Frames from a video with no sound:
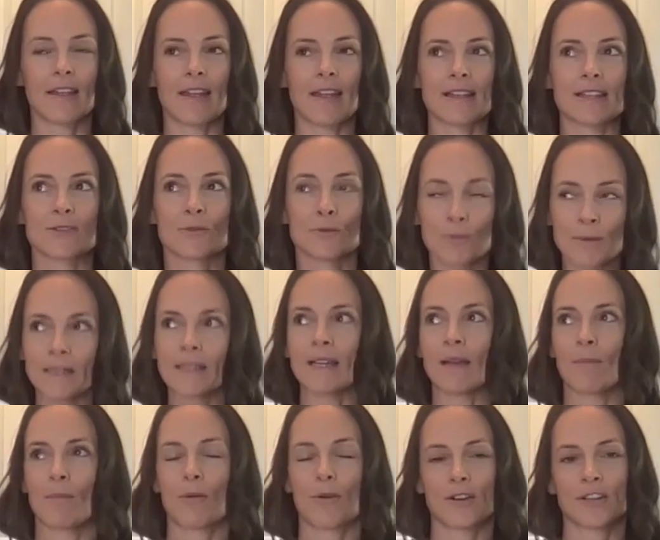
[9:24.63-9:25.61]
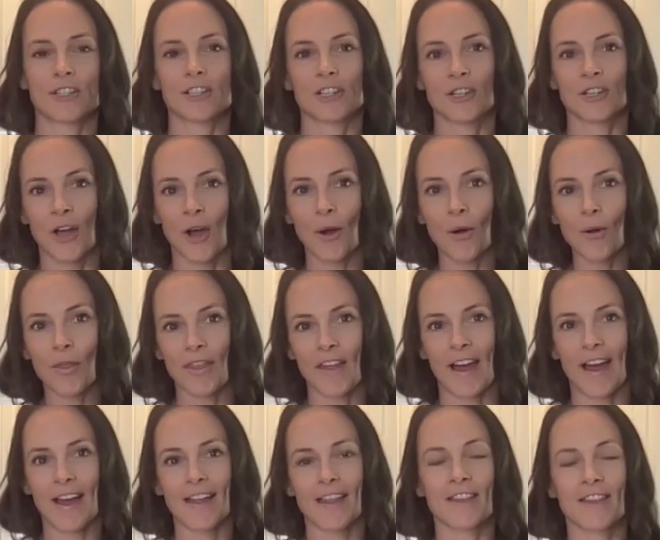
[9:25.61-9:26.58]
it's really important to note
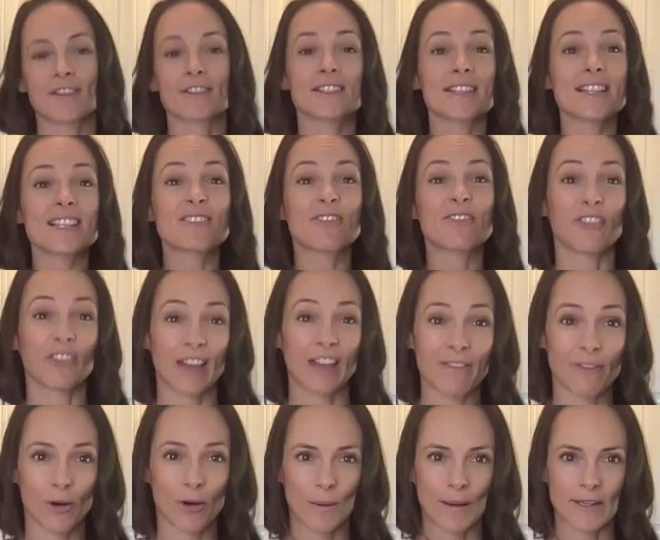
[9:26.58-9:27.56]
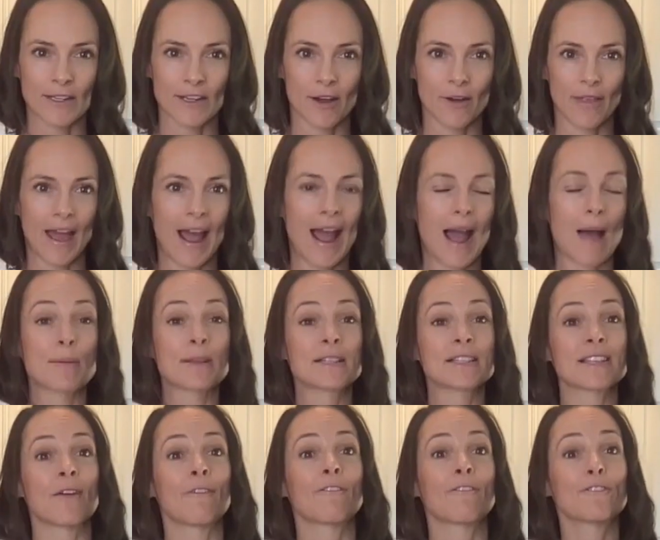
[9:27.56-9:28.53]
that there's this flavor window that happens
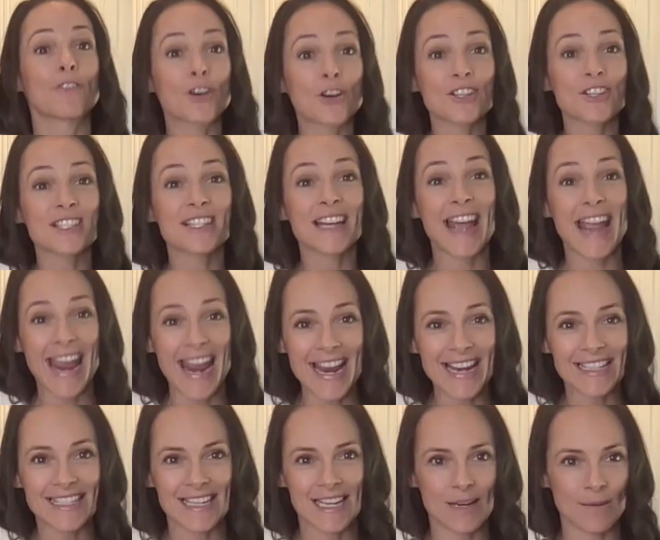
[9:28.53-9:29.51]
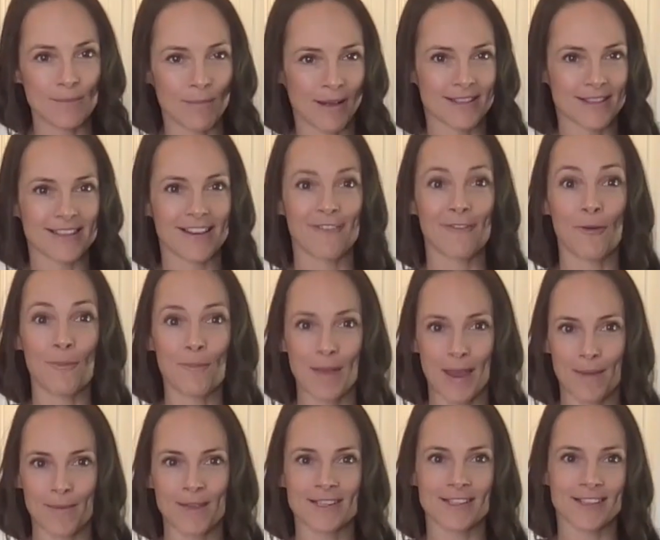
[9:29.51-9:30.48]
in the first 18 months of a
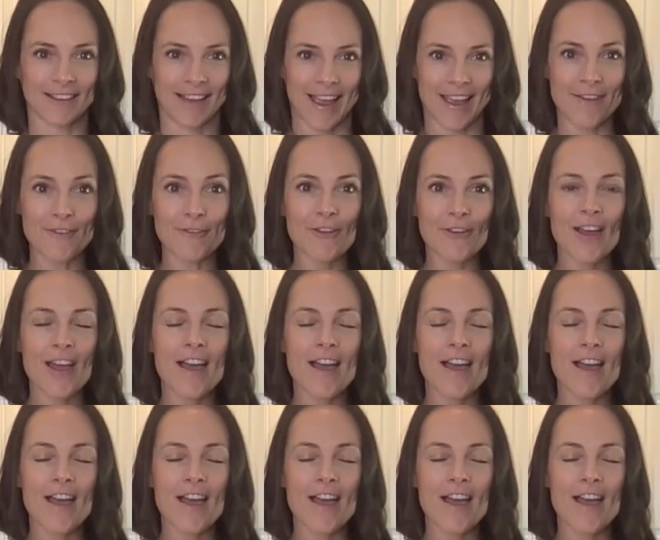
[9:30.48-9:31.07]
baby's life.